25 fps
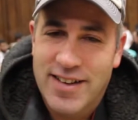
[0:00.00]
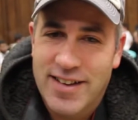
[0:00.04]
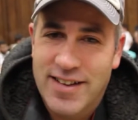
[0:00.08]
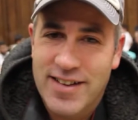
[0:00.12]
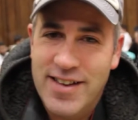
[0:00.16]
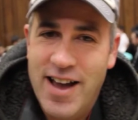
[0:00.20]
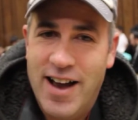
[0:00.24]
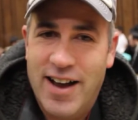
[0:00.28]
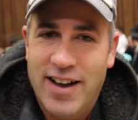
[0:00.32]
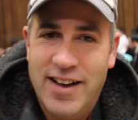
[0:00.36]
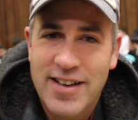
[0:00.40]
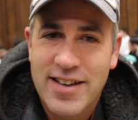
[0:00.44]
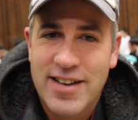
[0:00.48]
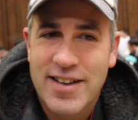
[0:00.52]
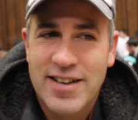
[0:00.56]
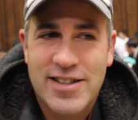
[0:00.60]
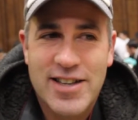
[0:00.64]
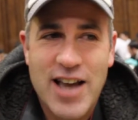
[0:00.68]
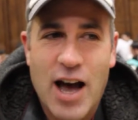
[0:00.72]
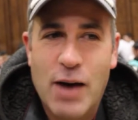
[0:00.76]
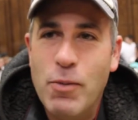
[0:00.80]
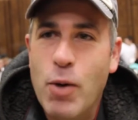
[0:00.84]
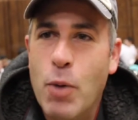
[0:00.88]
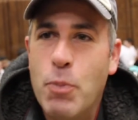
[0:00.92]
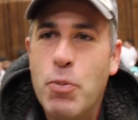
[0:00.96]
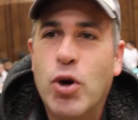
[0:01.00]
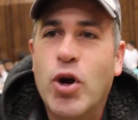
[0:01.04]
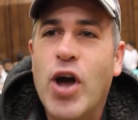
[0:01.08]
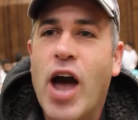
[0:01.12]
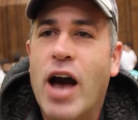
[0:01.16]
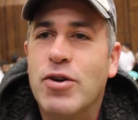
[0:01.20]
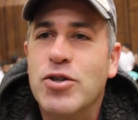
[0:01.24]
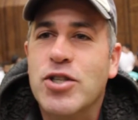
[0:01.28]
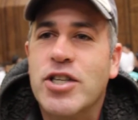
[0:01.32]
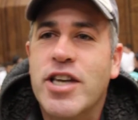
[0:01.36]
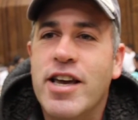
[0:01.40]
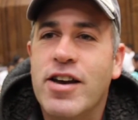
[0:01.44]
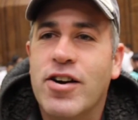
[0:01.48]
Yeah, so I'm a
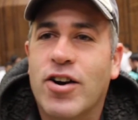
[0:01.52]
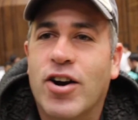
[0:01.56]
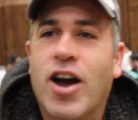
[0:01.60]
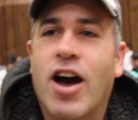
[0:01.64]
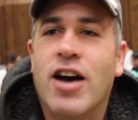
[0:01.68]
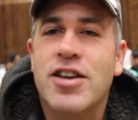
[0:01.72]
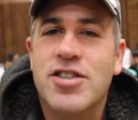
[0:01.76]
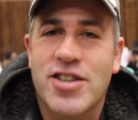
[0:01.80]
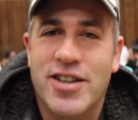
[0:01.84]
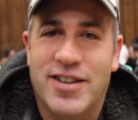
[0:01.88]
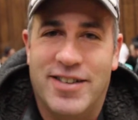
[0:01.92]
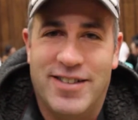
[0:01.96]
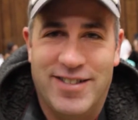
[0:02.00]
Bukowski chassid.